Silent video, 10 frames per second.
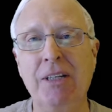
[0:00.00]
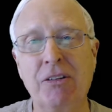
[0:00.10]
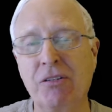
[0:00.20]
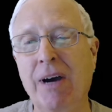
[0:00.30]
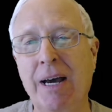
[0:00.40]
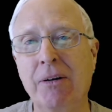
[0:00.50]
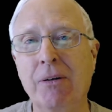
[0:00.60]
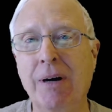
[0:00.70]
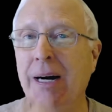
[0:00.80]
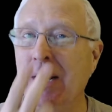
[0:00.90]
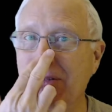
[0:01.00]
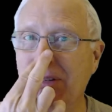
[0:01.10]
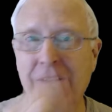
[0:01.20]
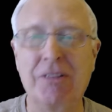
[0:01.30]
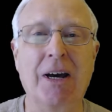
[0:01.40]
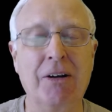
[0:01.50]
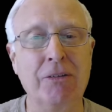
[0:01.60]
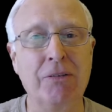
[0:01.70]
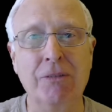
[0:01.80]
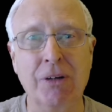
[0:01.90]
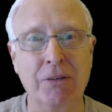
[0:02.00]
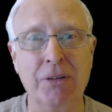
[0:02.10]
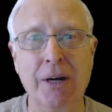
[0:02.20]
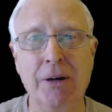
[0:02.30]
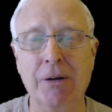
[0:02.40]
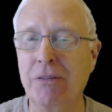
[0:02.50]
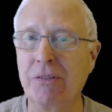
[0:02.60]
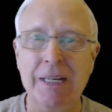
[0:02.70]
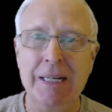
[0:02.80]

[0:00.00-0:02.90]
lateral lines and it's got its little nose,